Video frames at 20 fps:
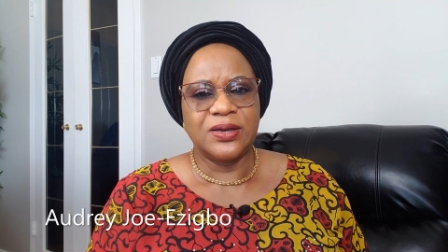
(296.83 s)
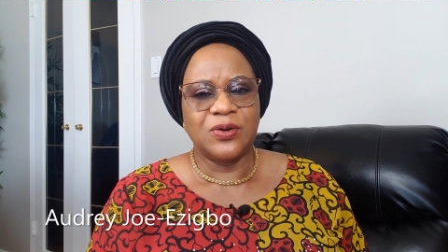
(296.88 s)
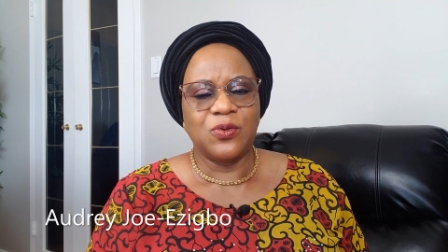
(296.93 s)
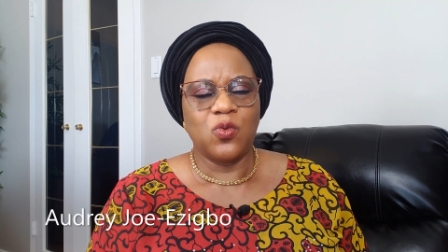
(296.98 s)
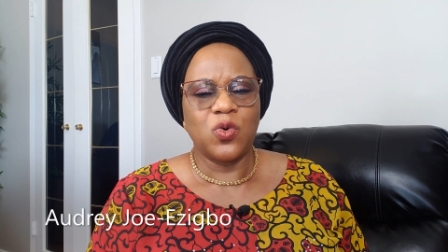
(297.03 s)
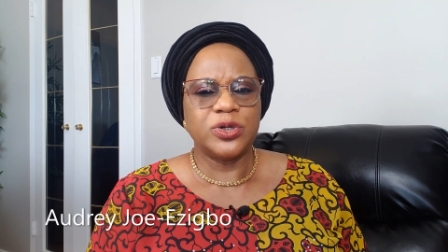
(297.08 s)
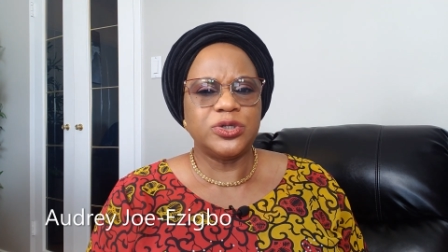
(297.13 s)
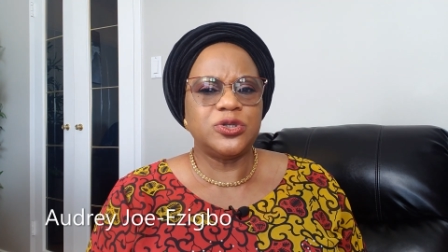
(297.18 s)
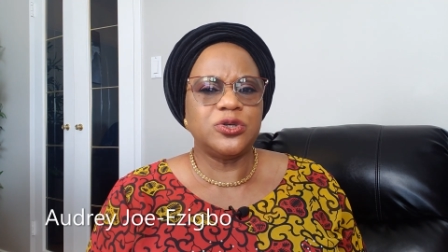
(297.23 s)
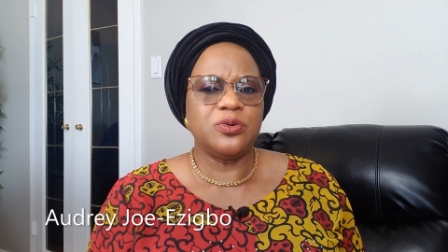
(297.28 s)

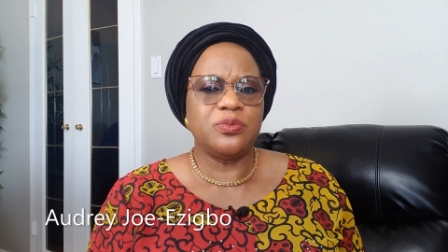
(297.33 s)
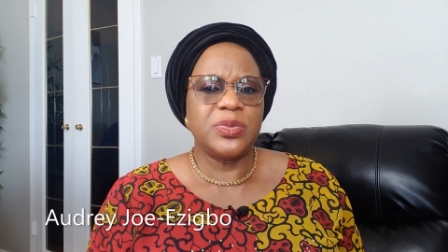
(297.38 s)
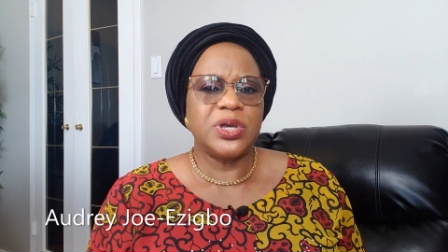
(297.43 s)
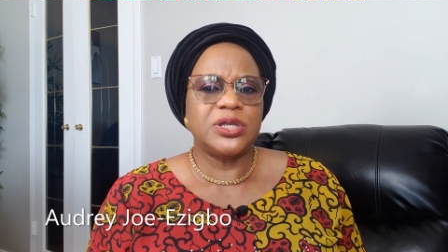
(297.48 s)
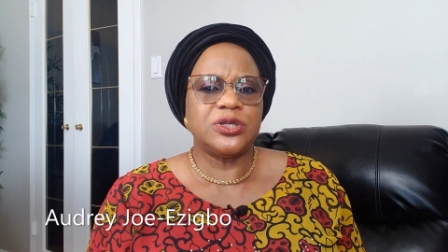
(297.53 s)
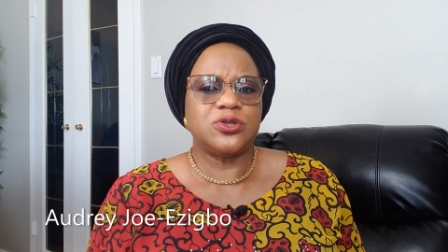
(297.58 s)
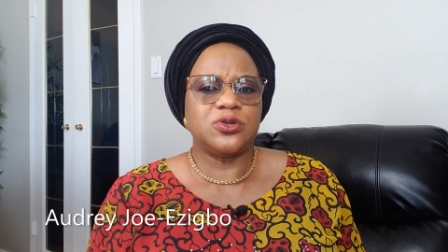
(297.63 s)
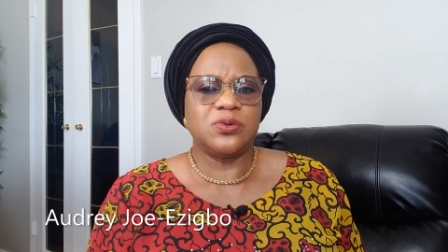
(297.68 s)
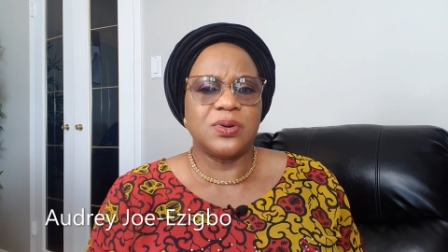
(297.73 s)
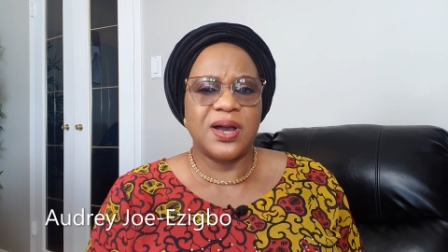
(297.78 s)
What do you
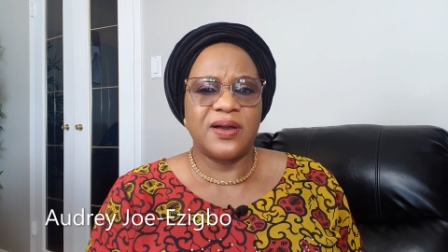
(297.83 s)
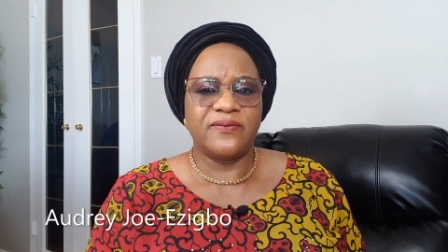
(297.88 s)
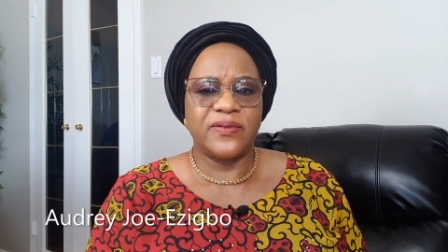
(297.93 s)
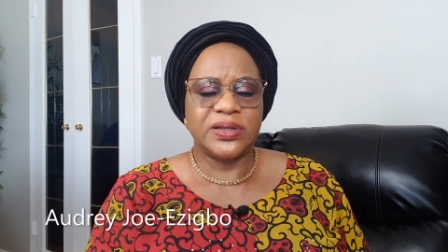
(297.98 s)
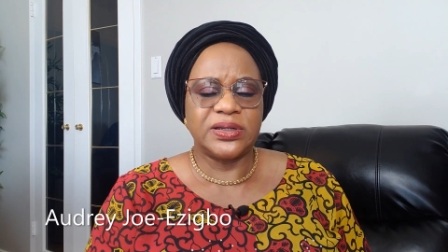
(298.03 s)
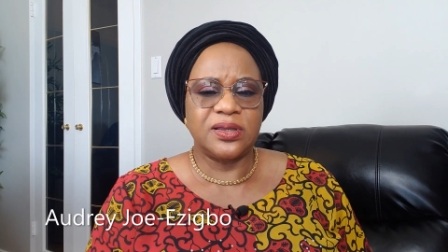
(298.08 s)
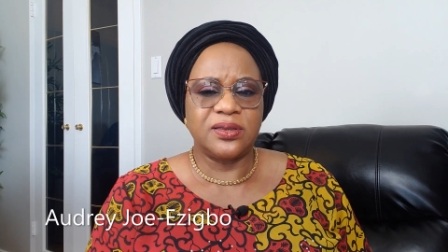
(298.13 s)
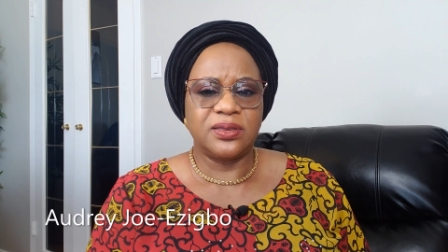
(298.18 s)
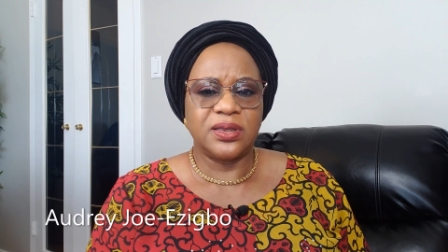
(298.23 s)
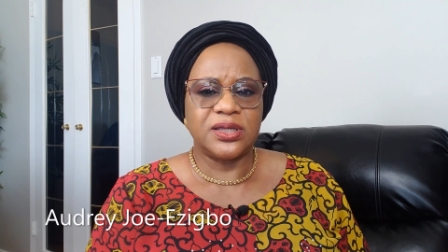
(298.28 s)
mean, do you have
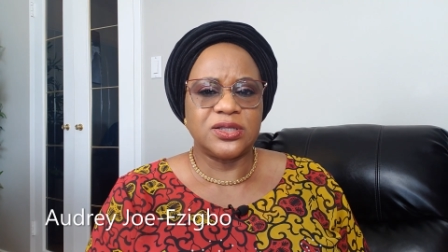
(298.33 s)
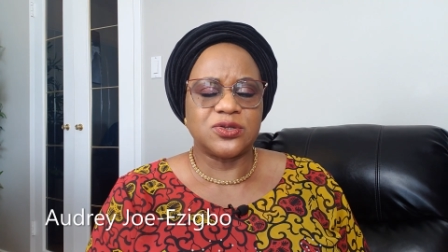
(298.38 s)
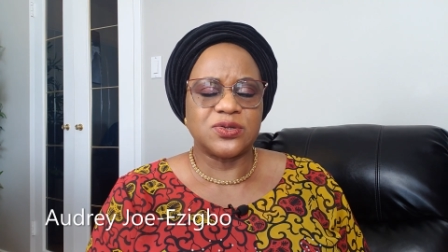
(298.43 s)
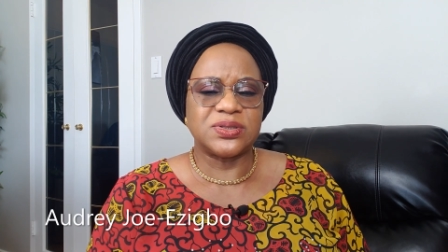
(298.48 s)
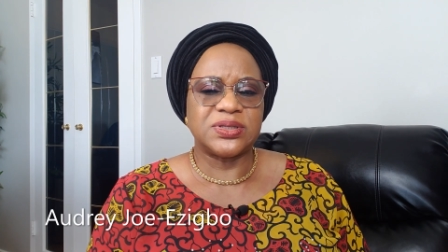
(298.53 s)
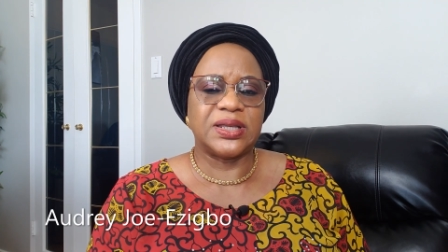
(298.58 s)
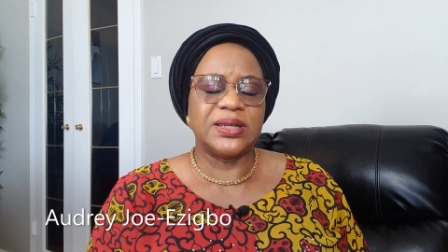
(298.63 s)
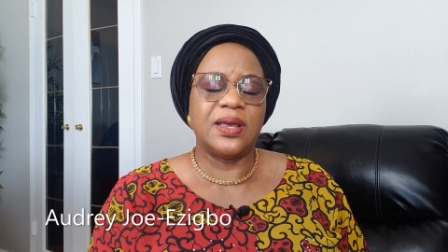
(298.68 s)
anything to say?